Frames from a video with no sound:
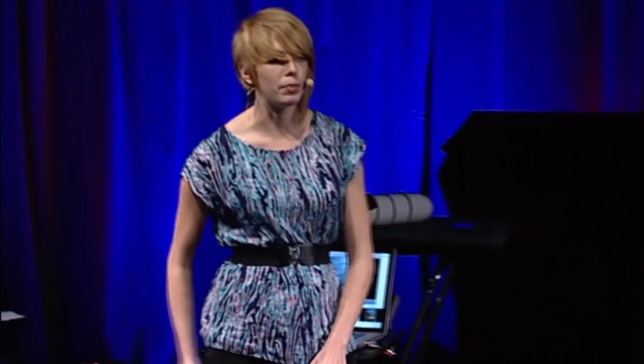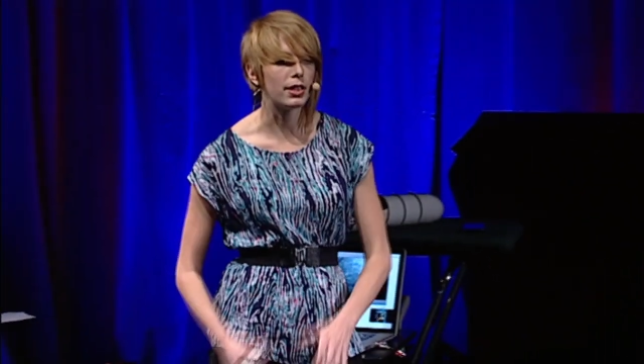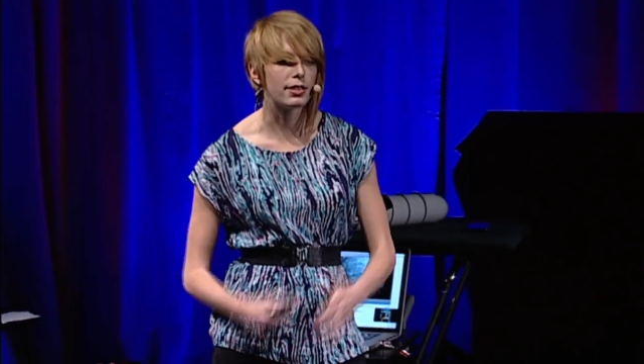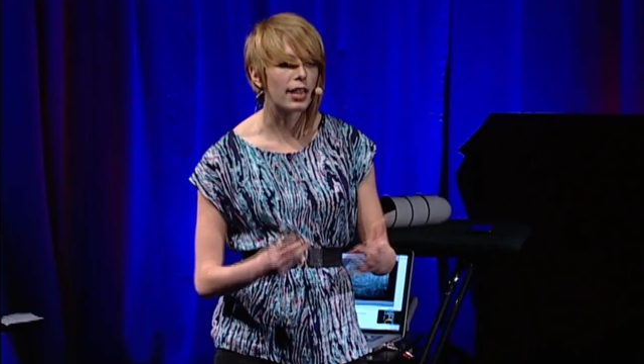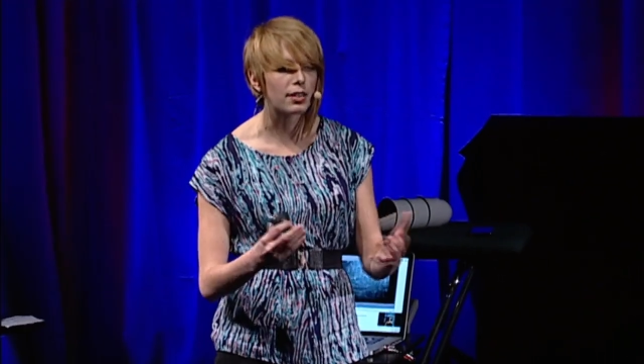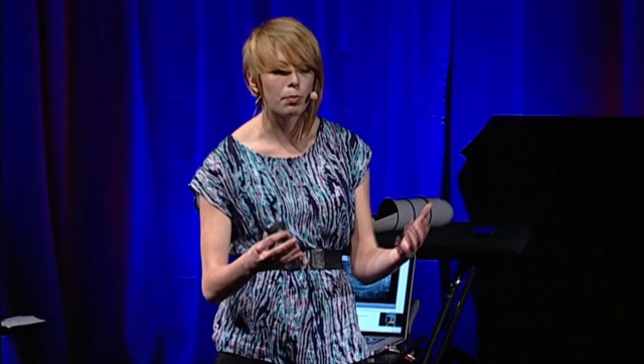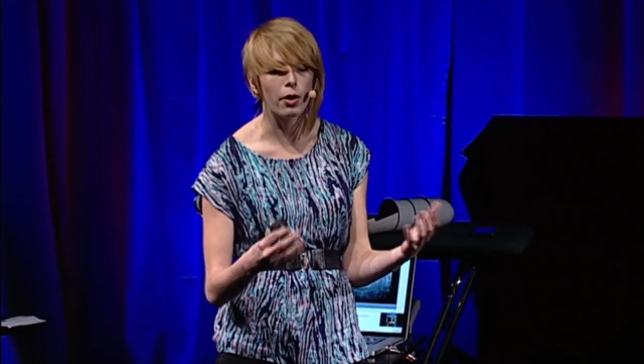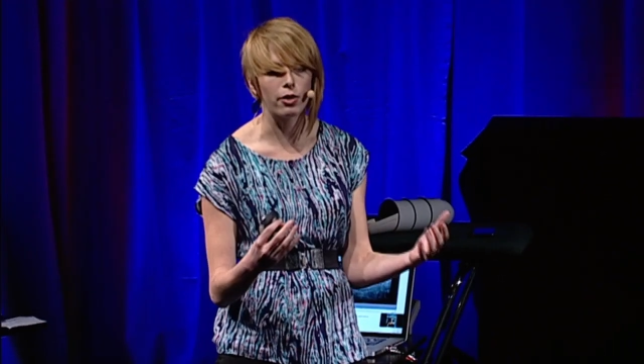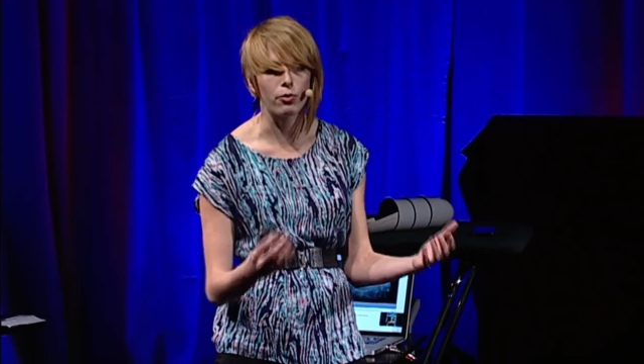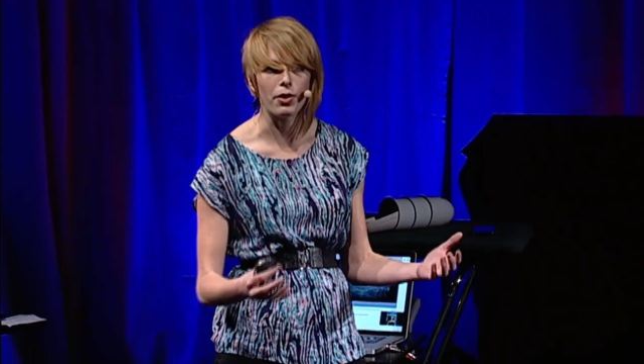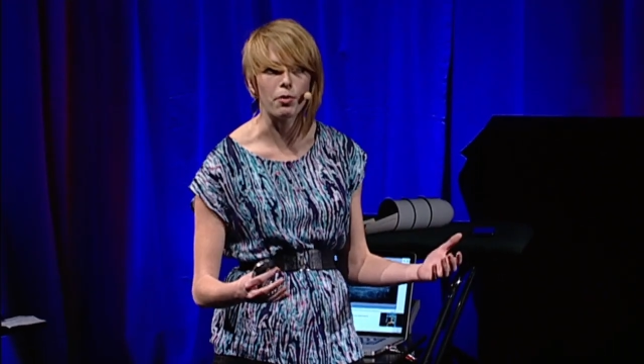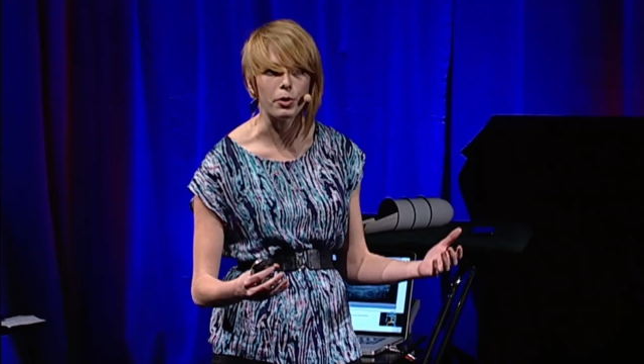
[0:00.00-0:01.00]
Because that's part
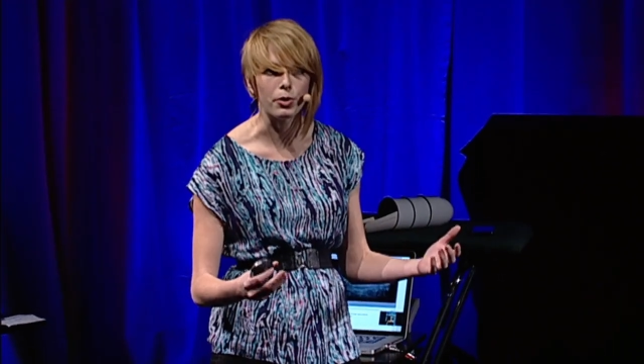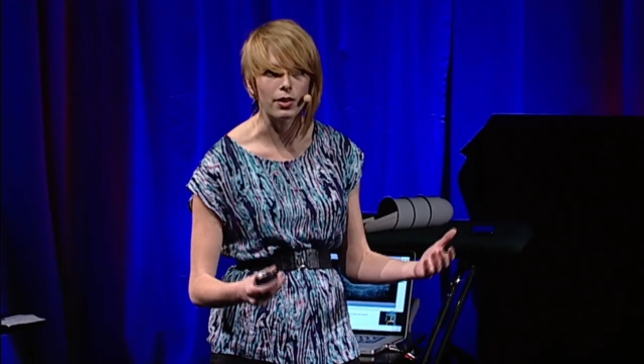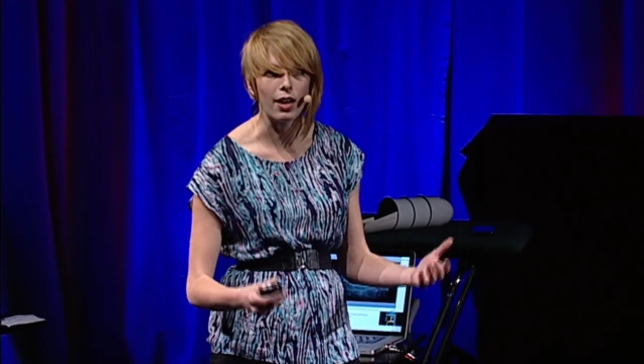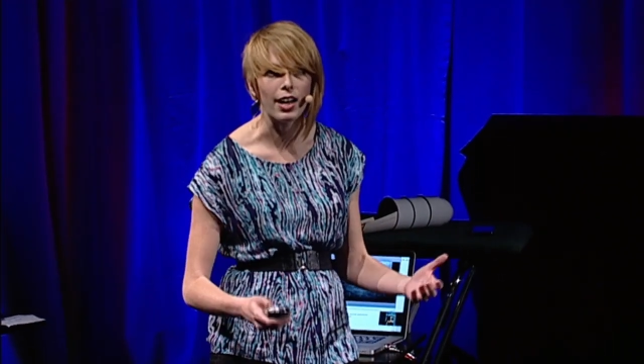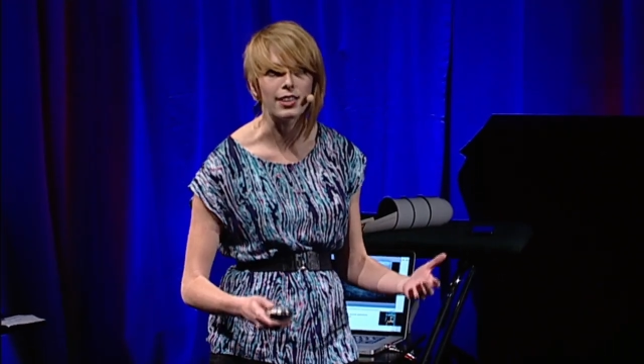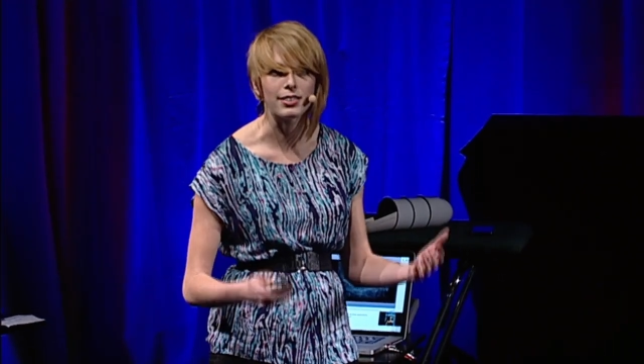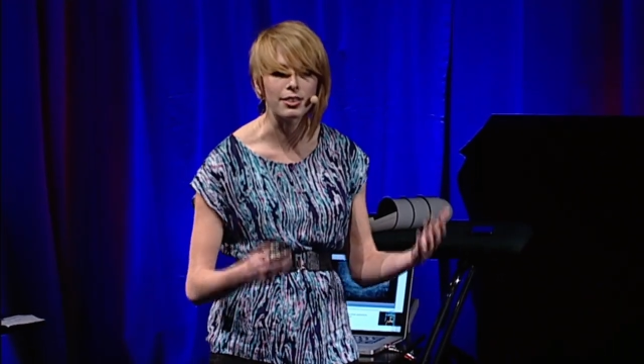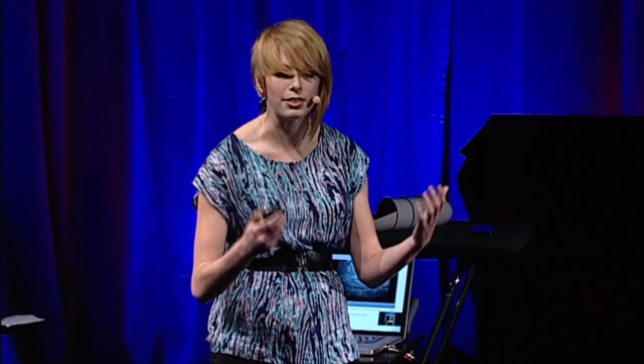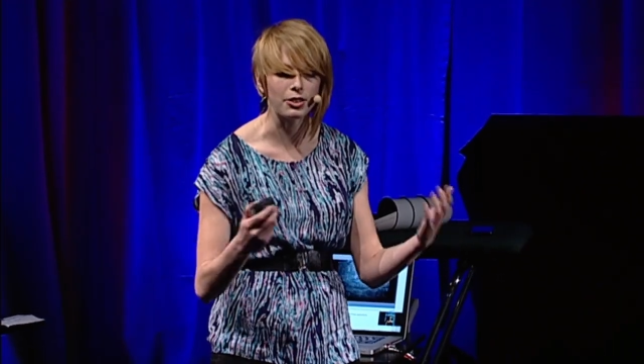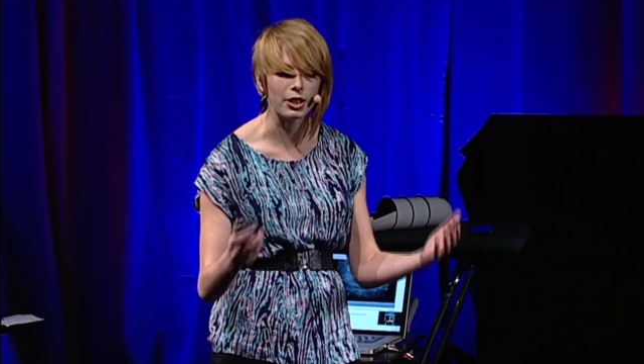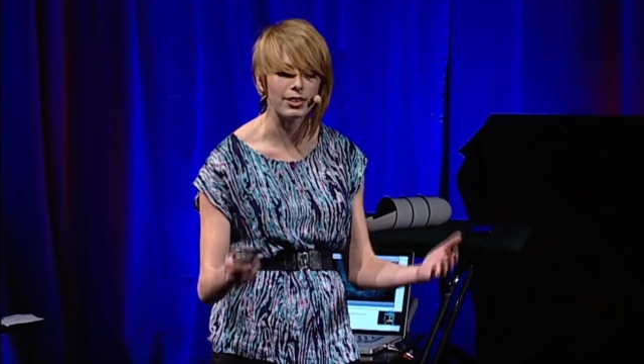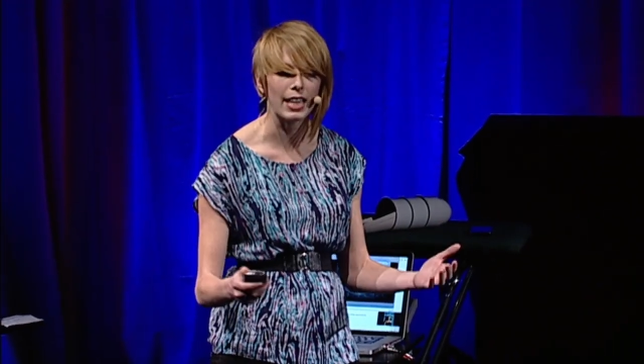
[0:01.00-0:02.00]
of where the beauty lies, is
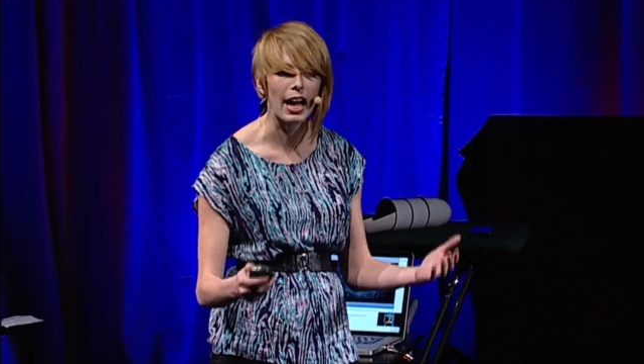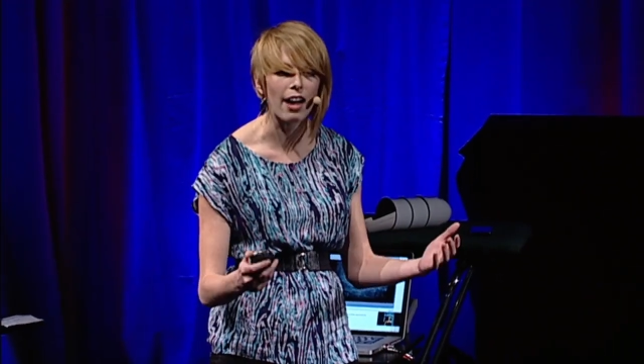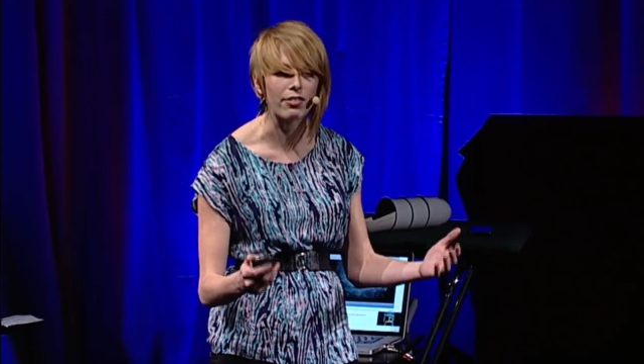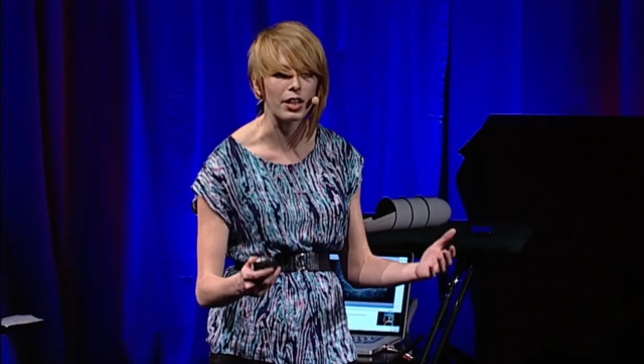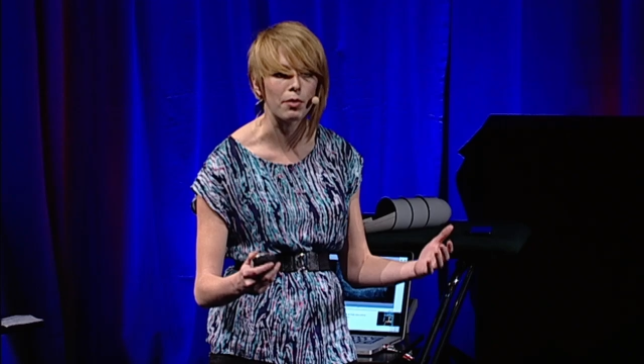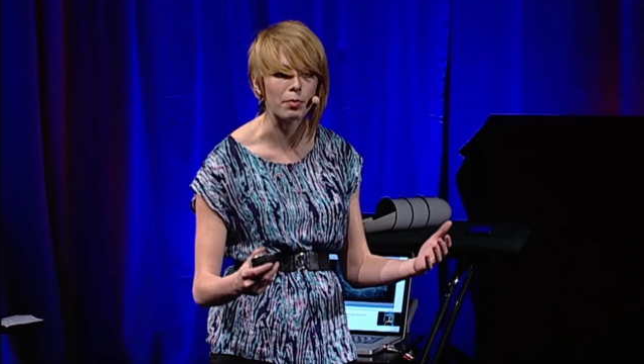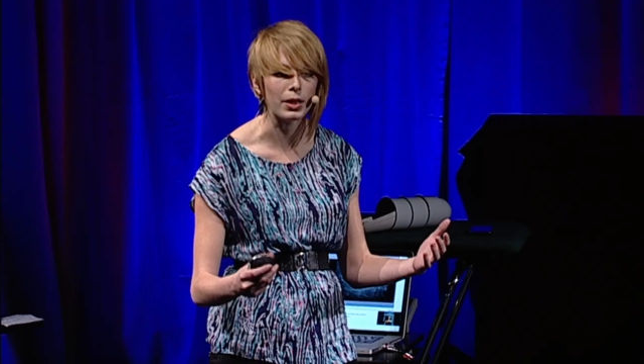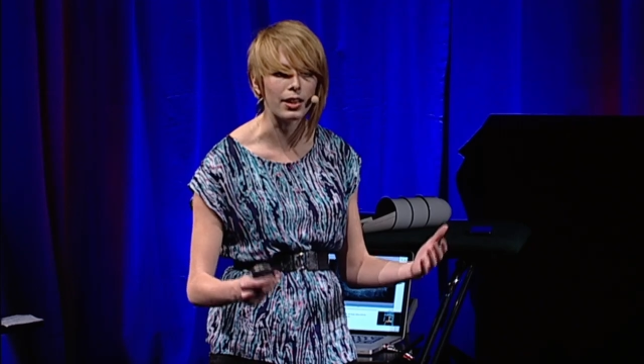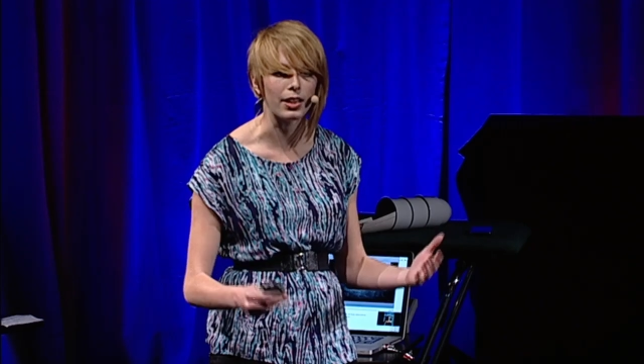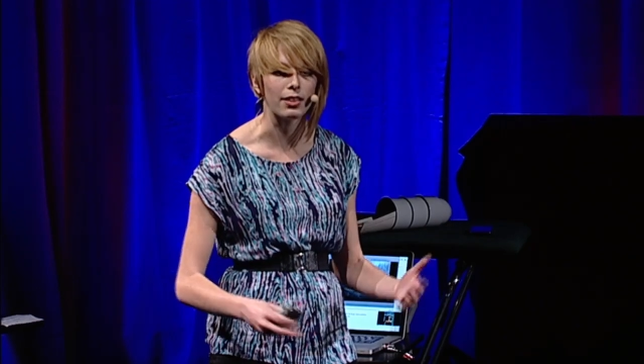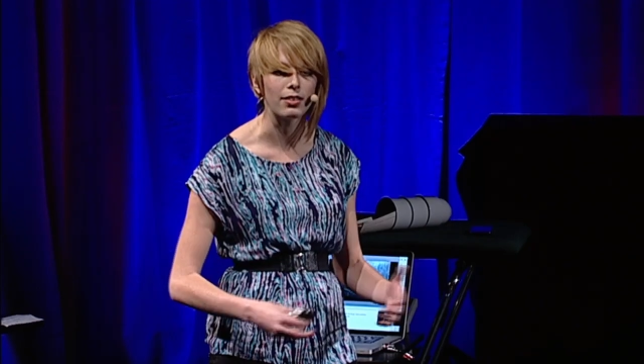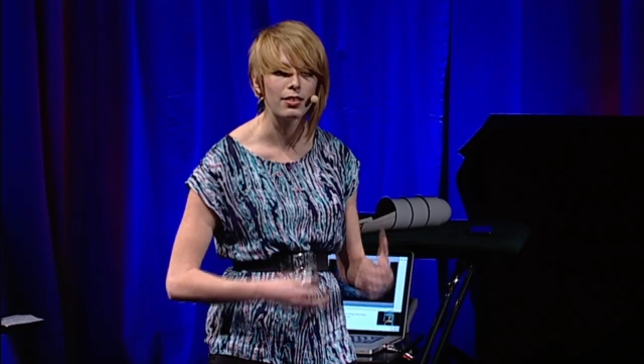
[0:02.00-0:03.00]
in just having it
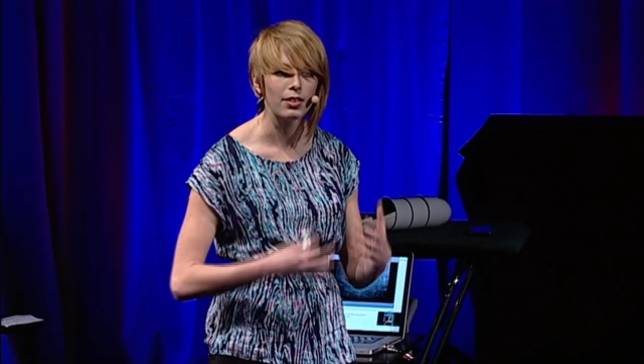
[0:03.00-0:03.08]
being